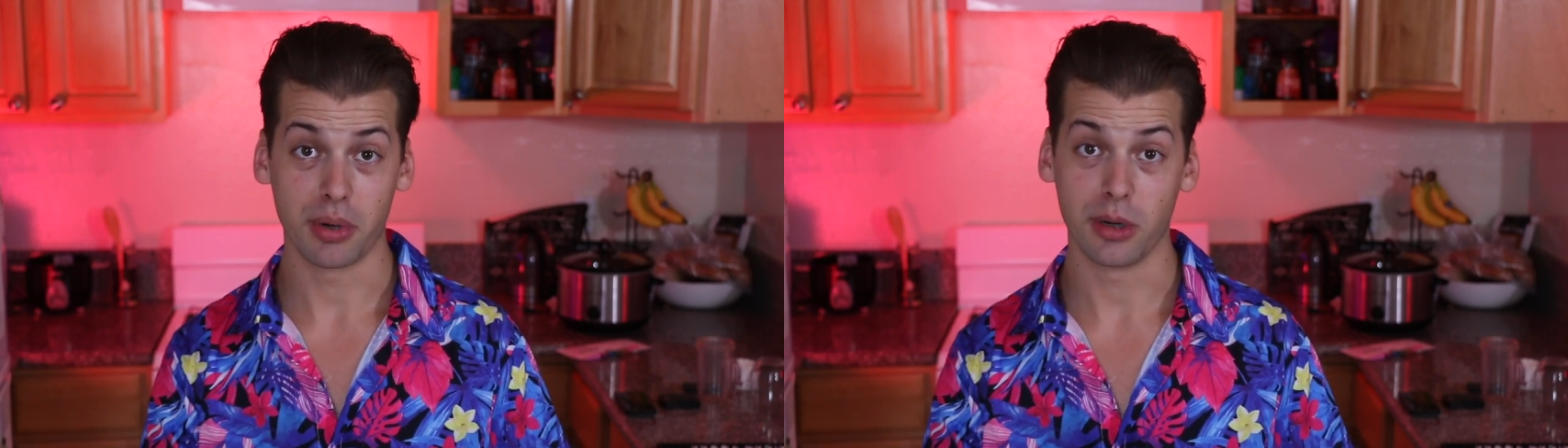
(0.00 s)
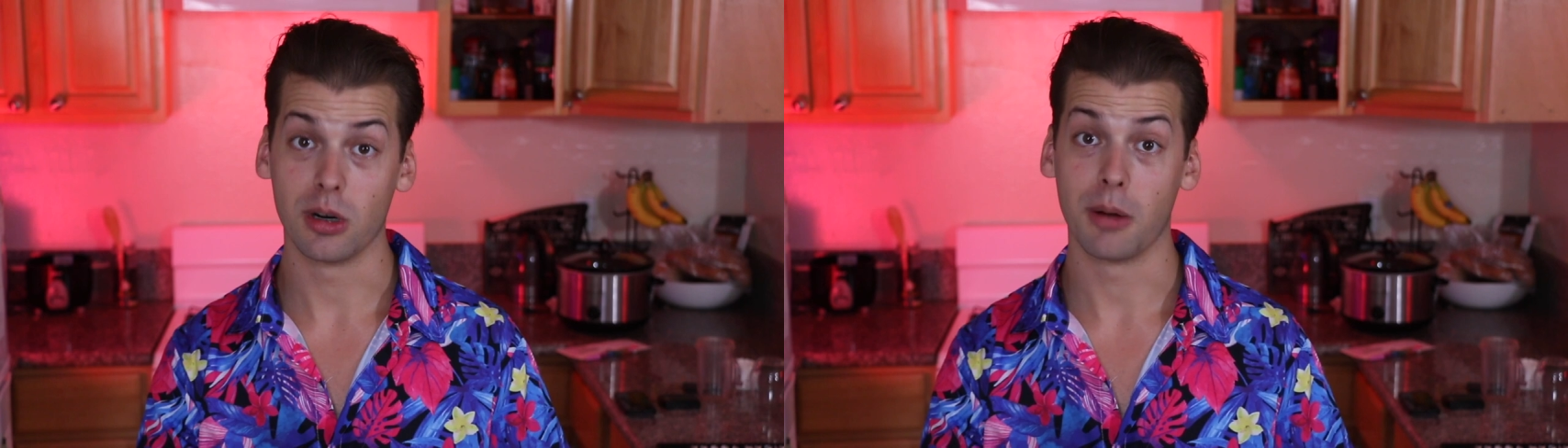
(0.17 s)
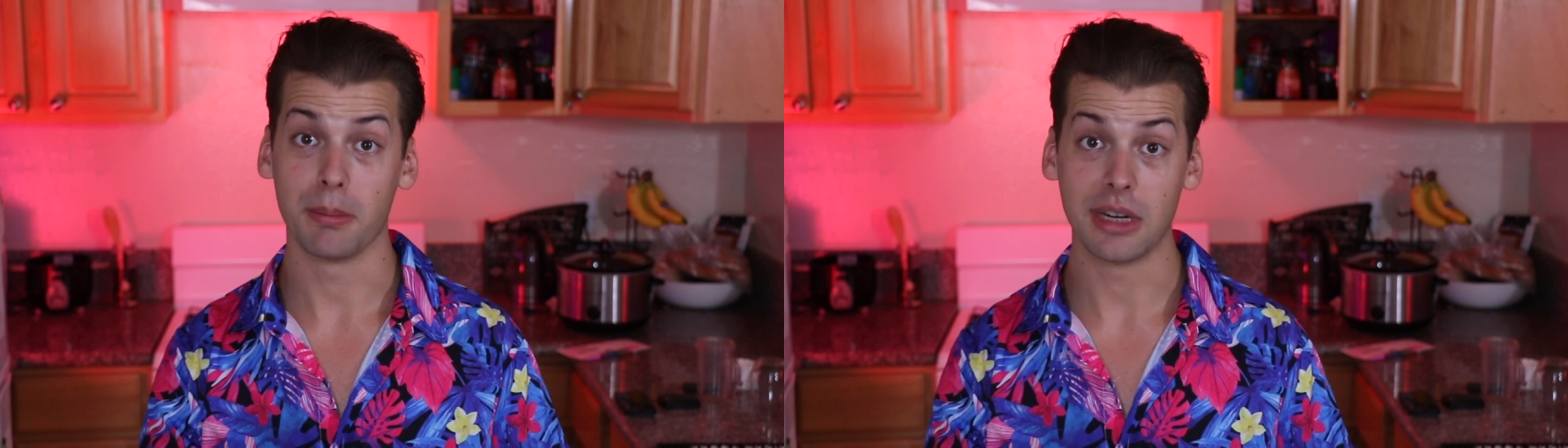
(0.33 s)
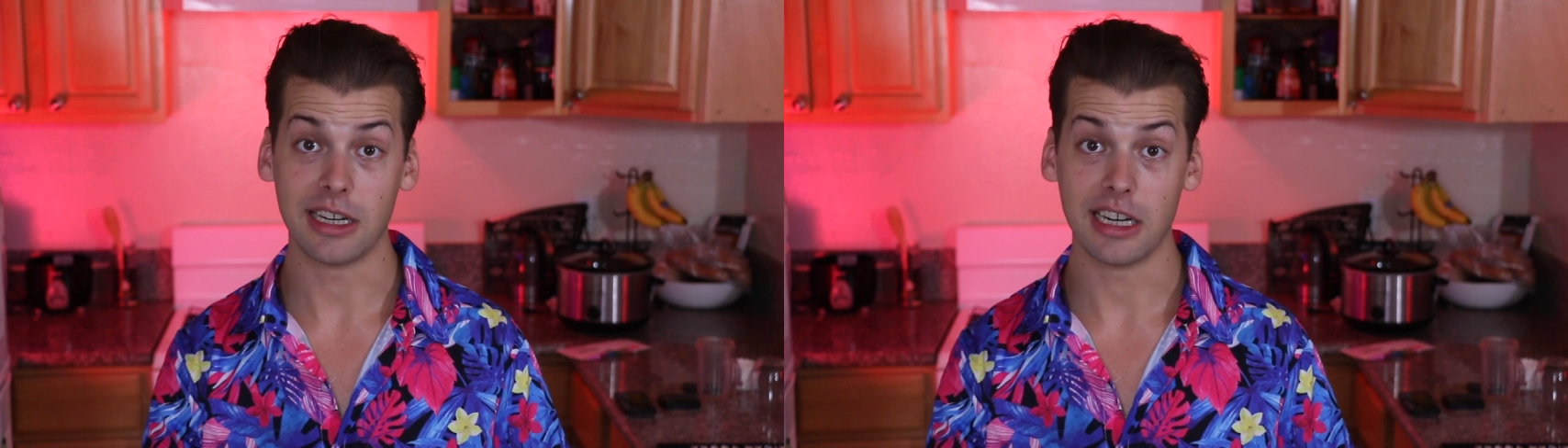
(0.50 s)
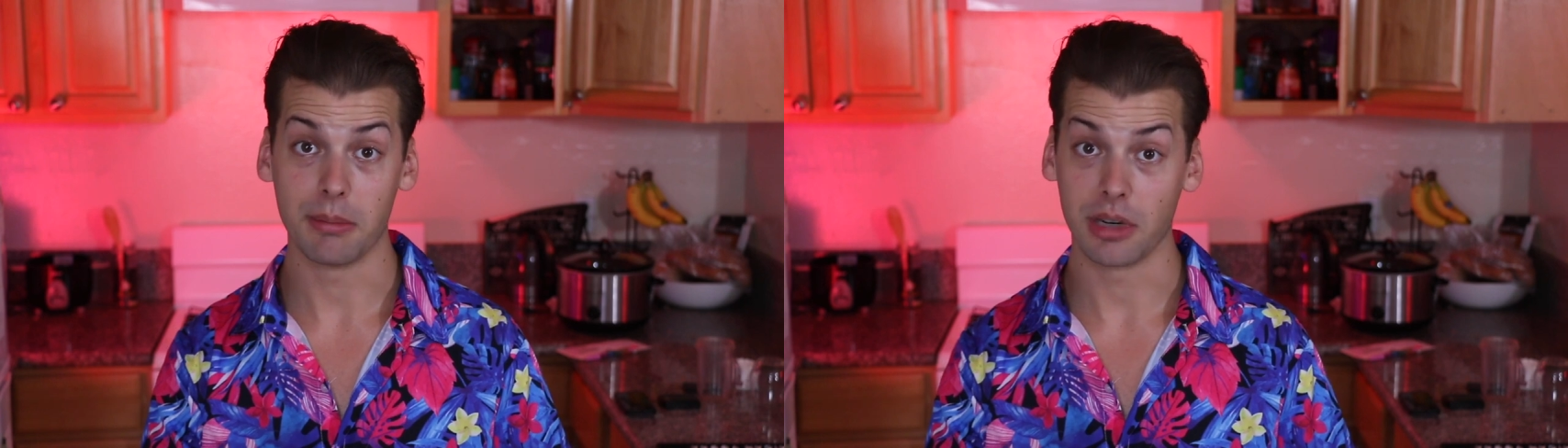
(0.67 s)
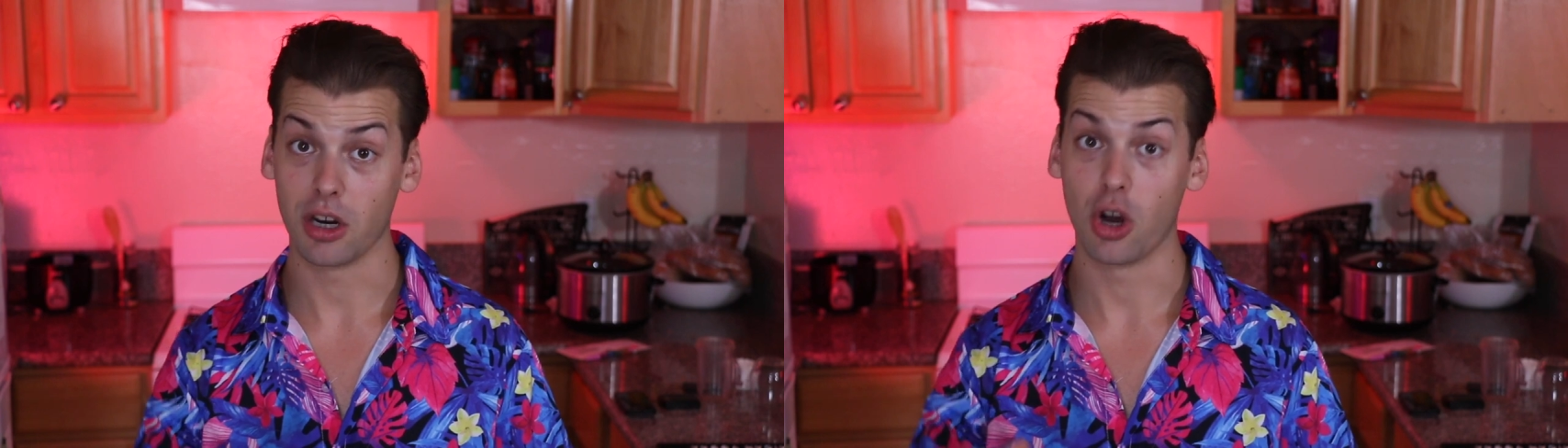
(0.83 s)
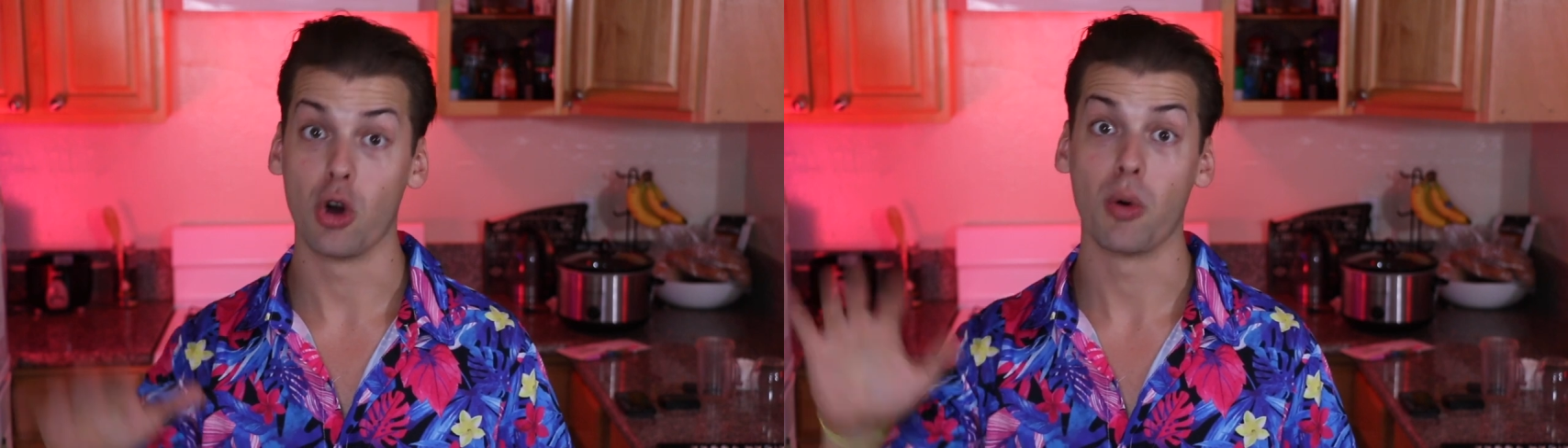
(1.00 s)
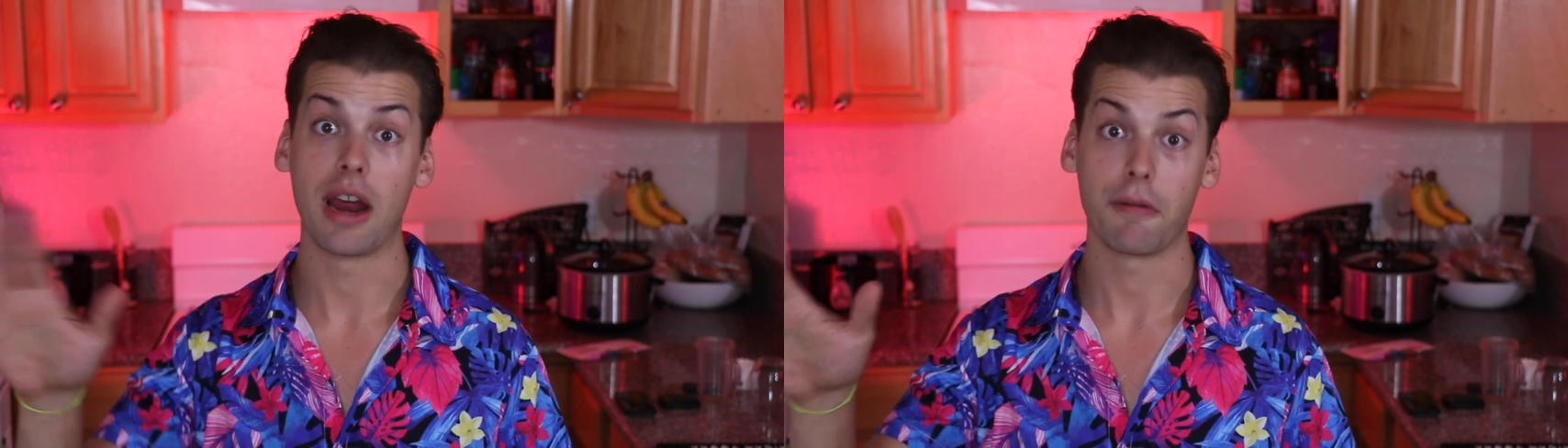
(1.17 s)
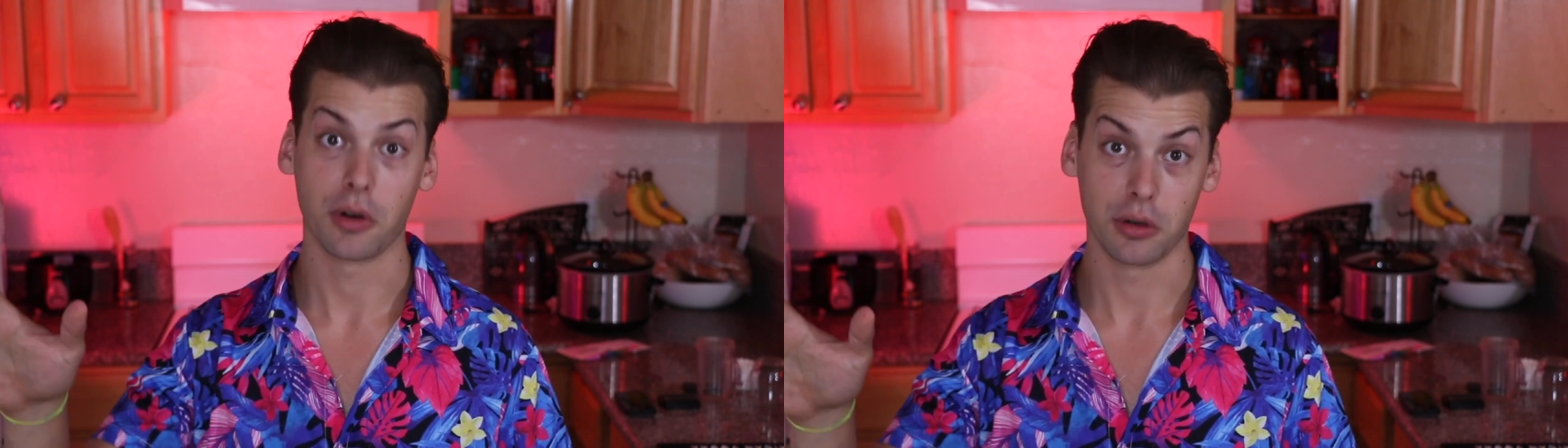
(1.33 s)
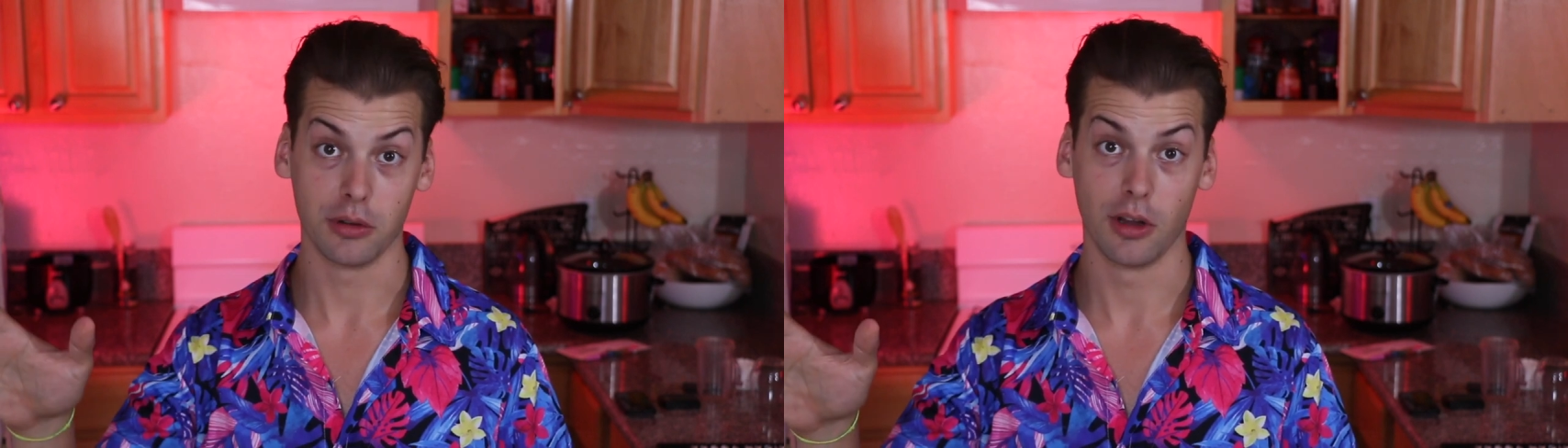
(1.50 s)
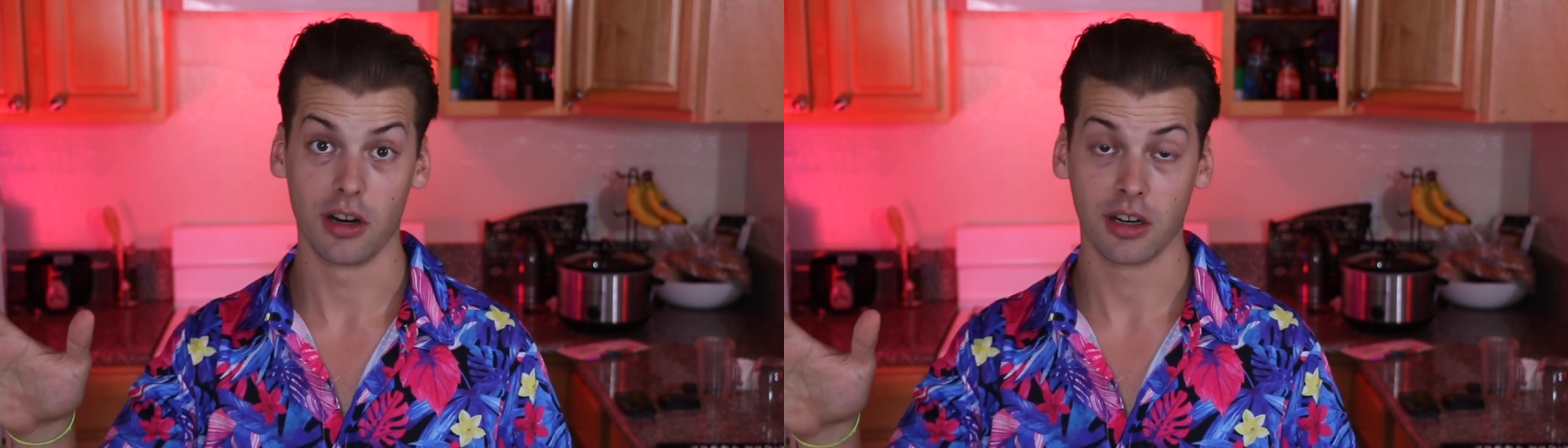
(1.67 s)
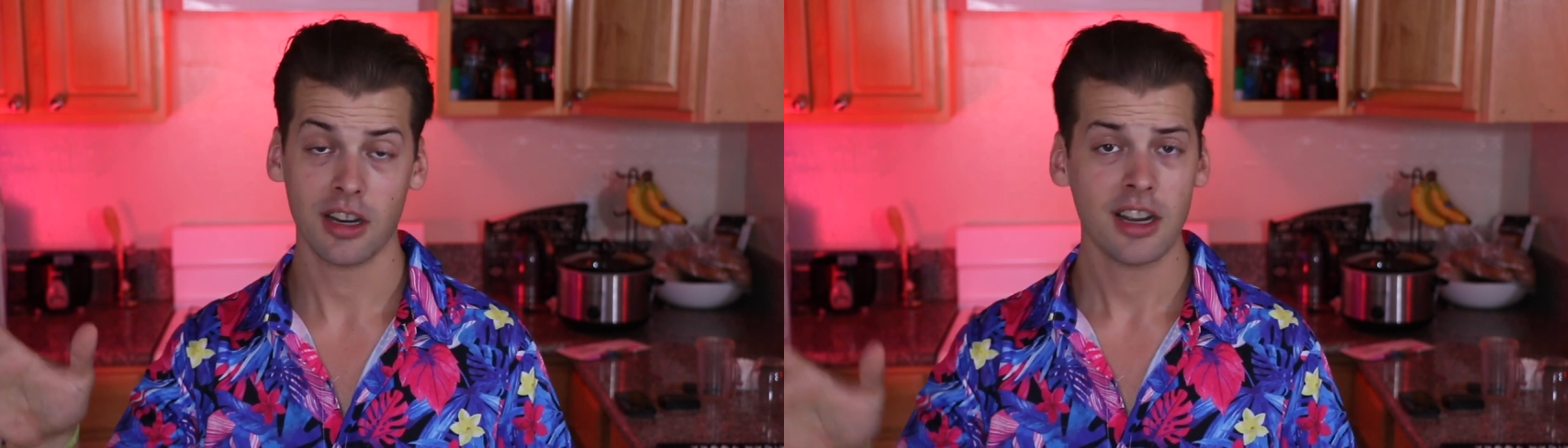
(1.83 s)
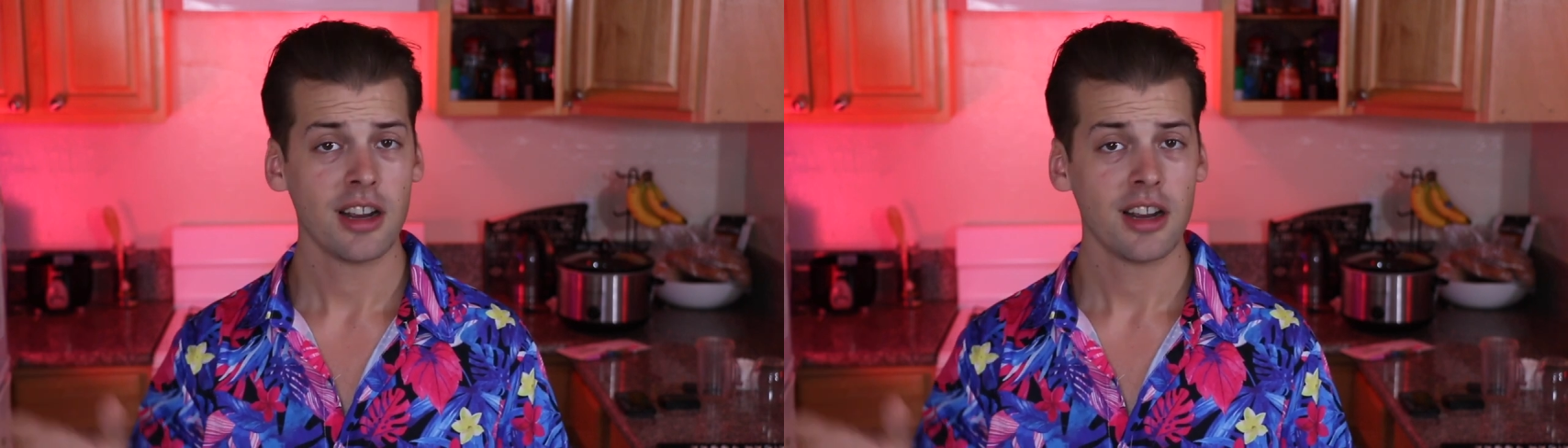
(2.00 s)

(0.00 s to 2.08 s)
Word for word: put it on medium and go away for too long.